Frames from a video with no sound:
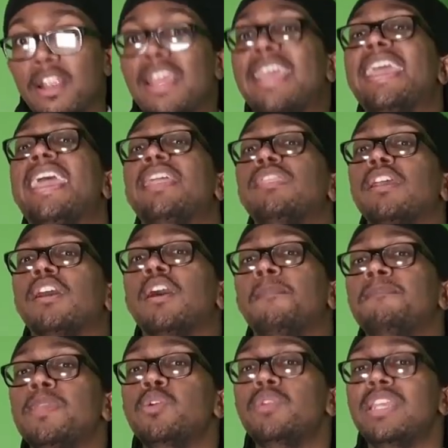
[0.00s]
in the
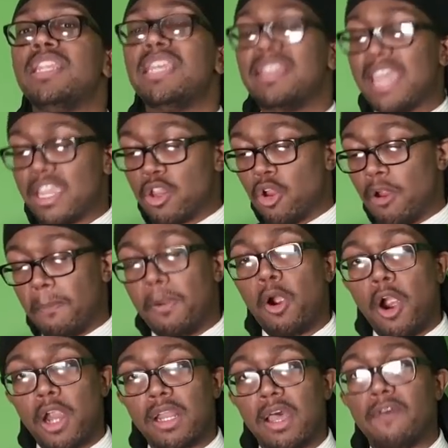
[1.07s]
community that you're a part
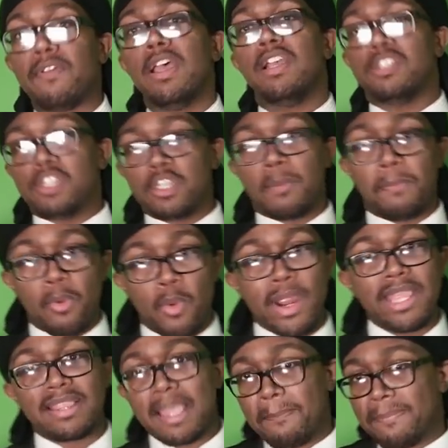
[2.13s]
of, to the point
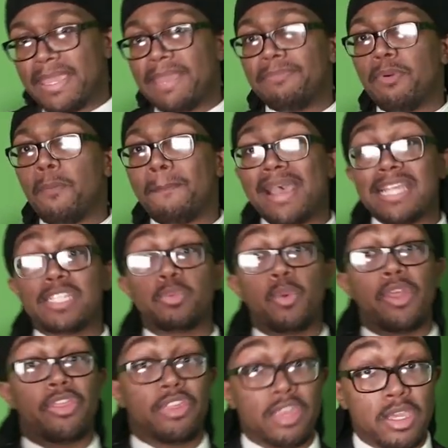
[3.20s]
that people mess with
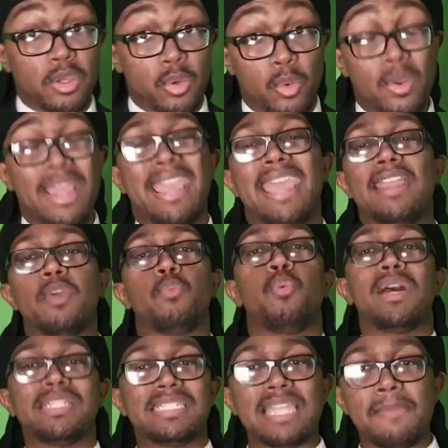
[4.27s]
you. And then once
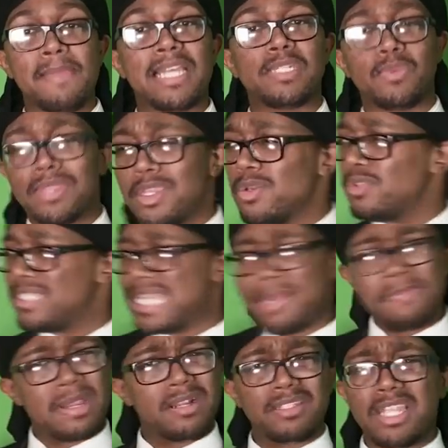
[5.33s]
they mess with you, dip your
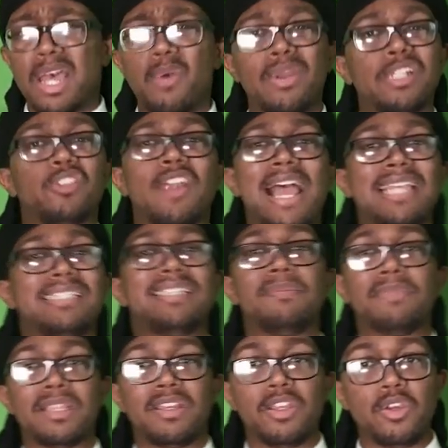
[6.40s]
toe and try something
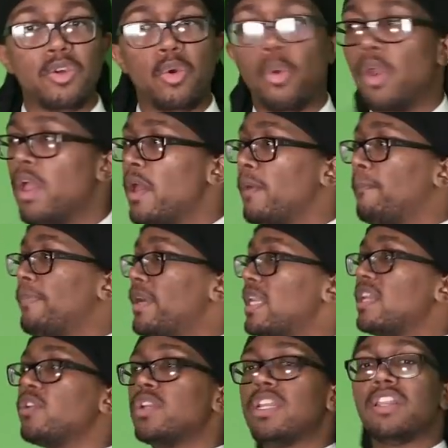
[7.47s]
new. Put it
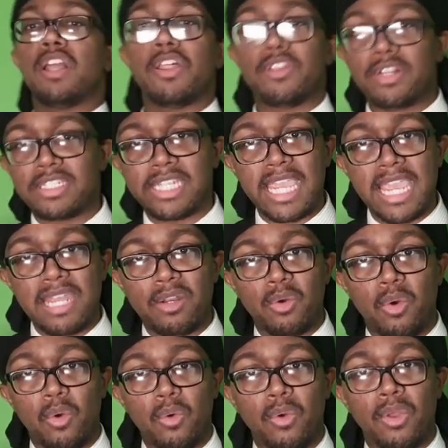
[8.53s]
on another channel.
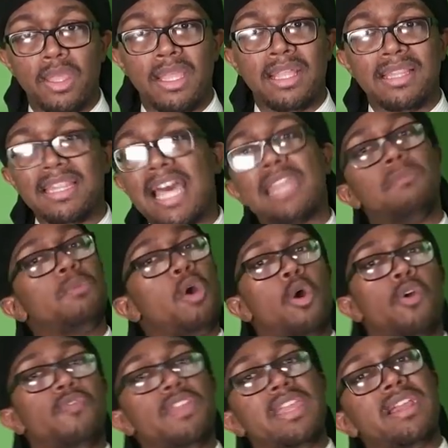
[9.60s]
Let them go over
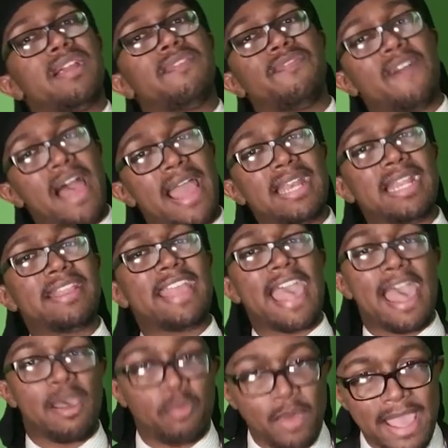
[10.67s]
there and find it that
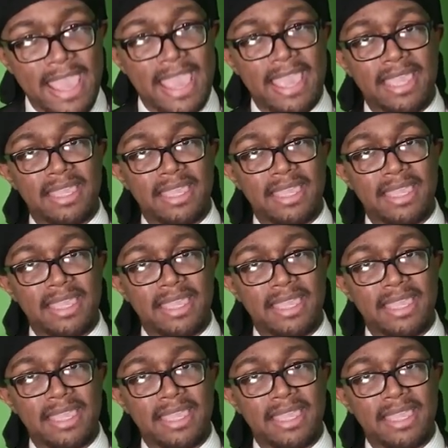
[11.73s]
way.